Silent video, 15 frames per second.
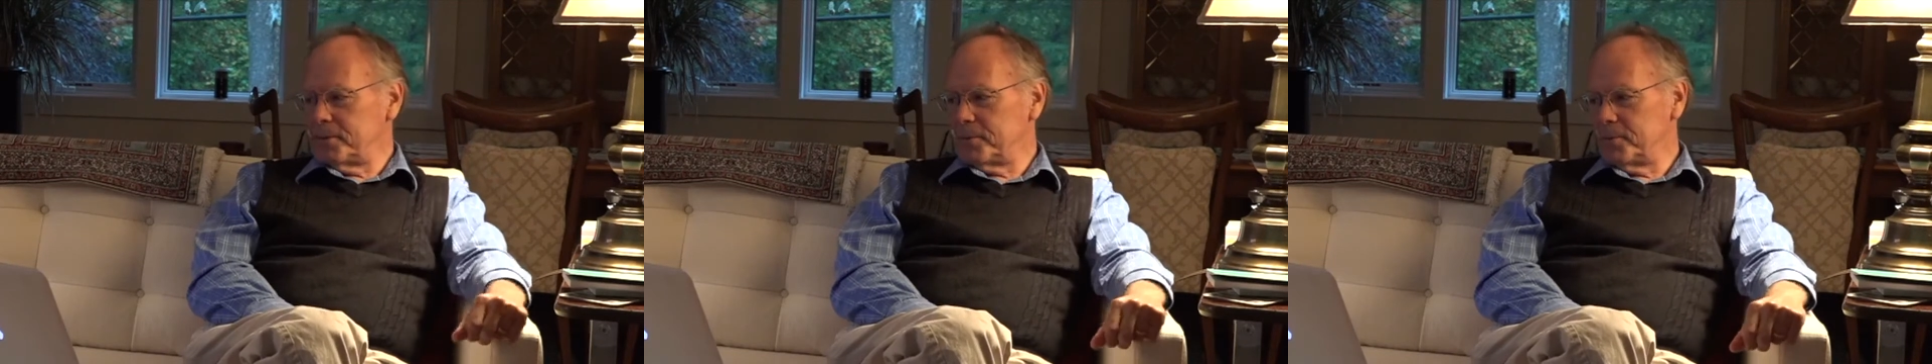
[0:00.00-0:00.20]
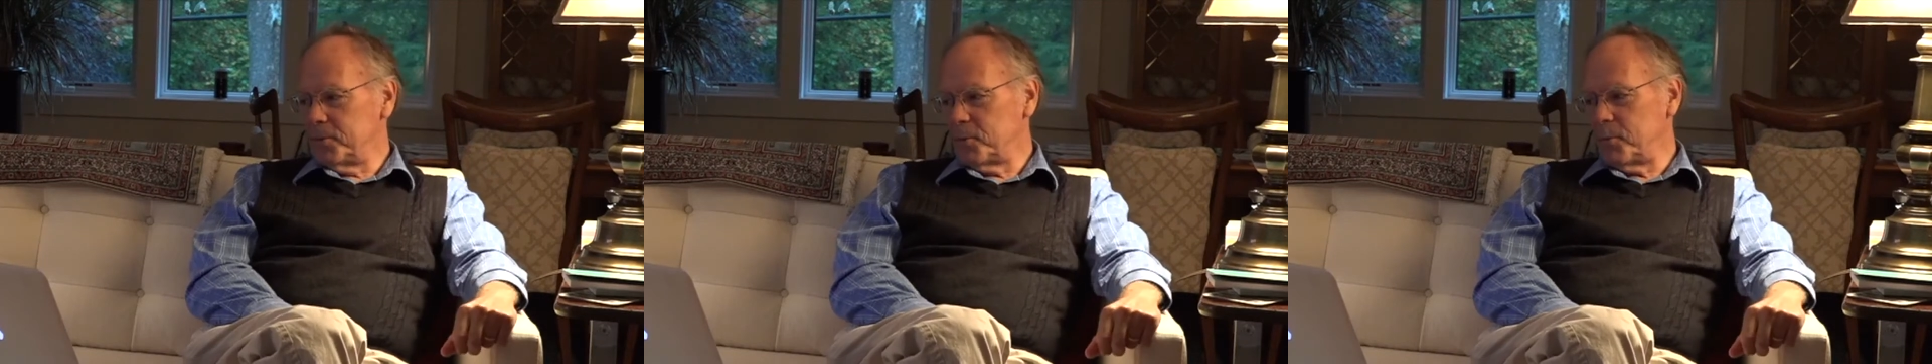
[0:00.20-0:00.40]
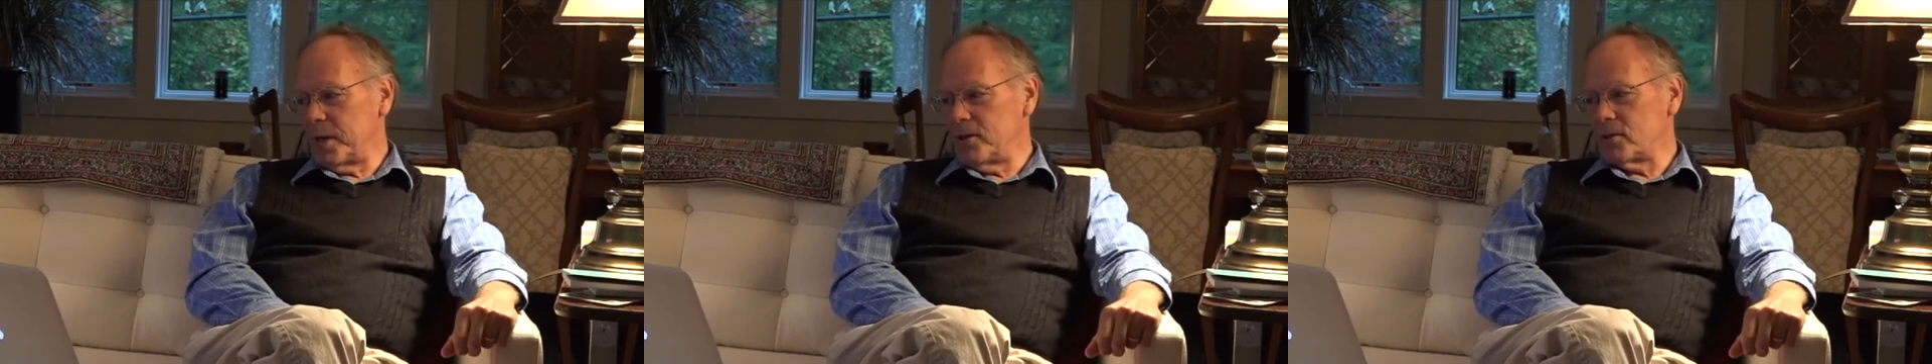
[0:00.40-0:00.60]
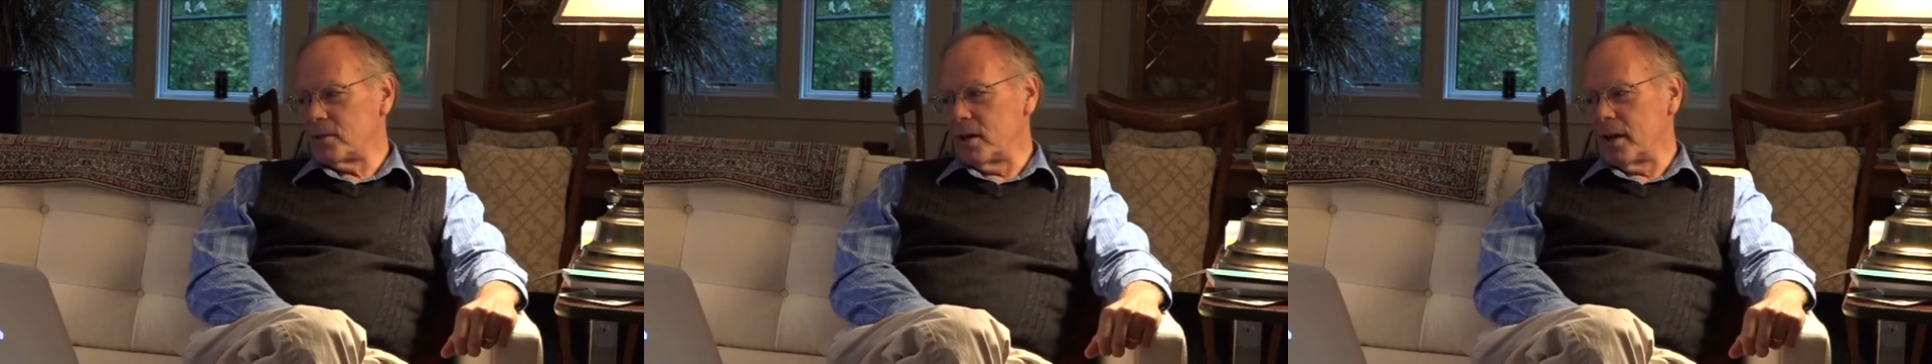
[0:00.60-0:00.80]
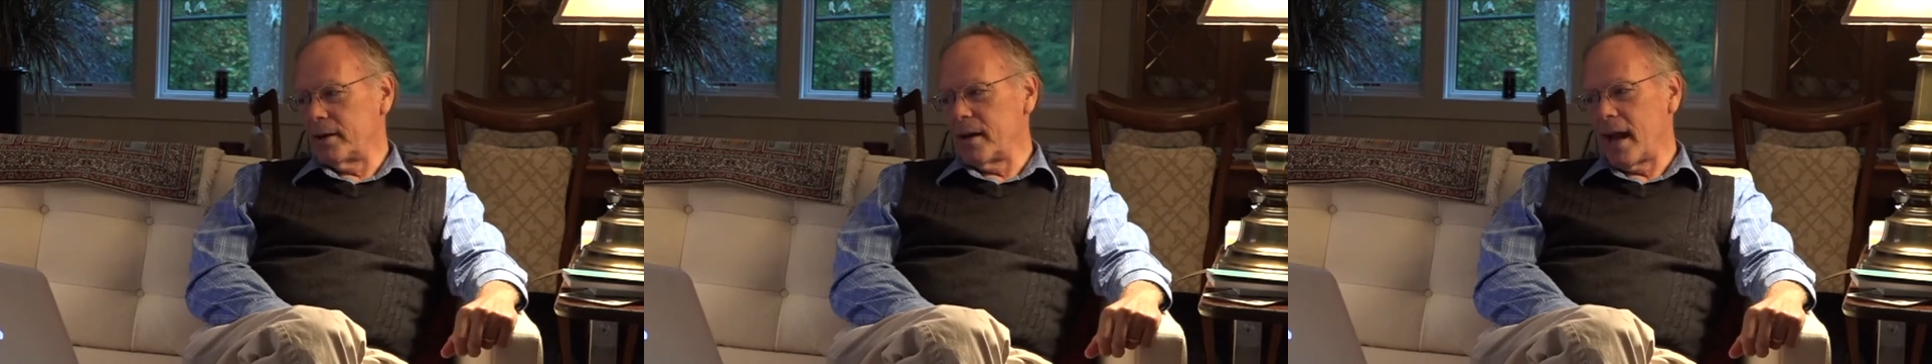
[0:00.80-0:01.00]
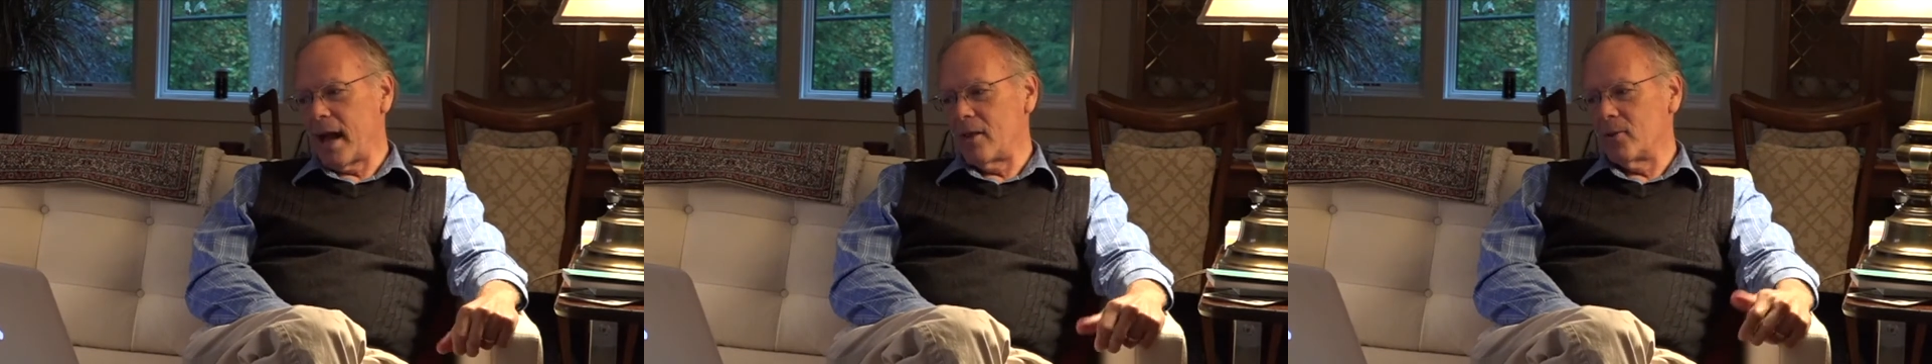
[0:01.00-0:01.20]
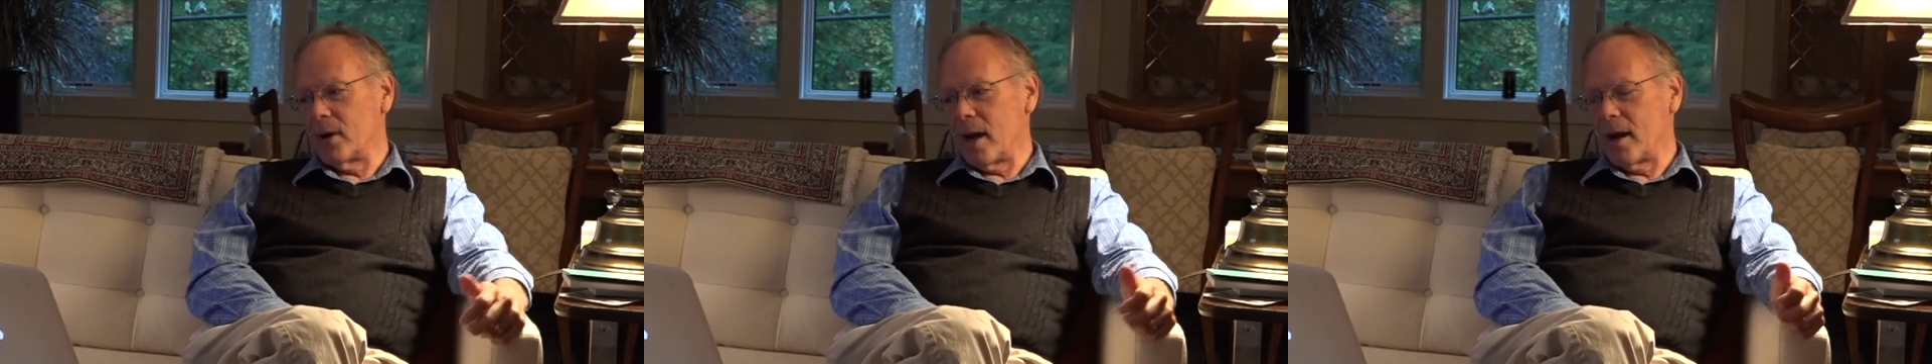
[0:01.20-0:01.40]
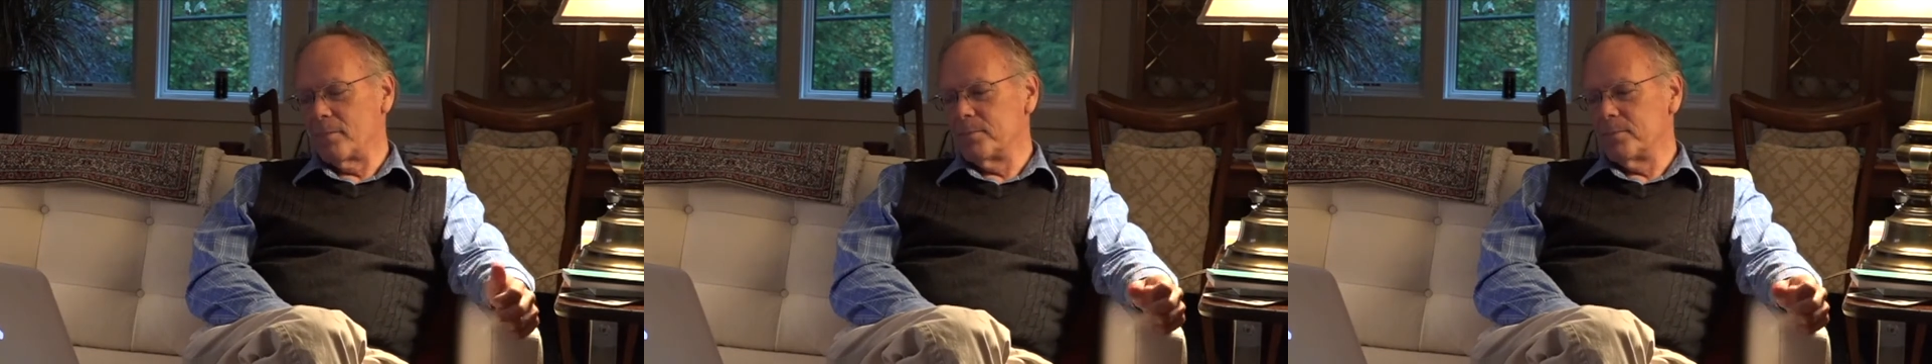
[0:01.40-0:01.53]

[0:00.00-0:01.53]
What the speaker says: It's based on gathering